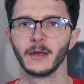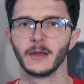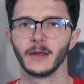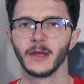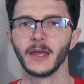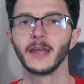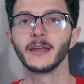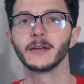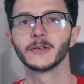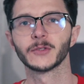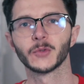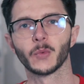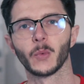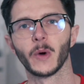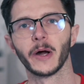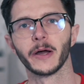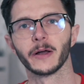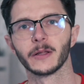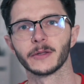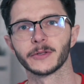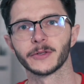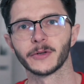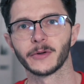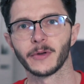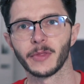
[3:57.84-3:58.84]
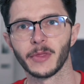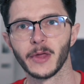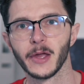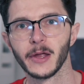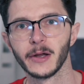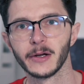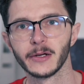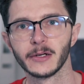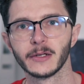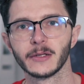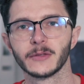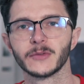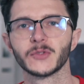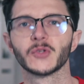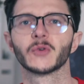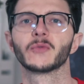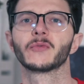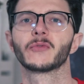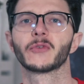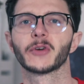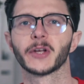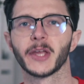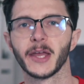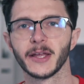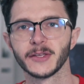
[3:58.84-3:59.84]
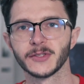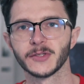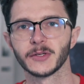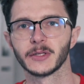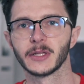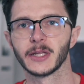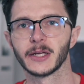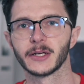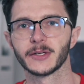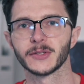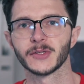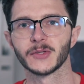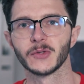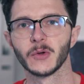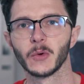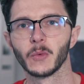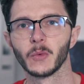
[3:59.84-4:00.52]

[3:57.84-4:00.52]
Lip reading: And while you're there, don't forget to let us know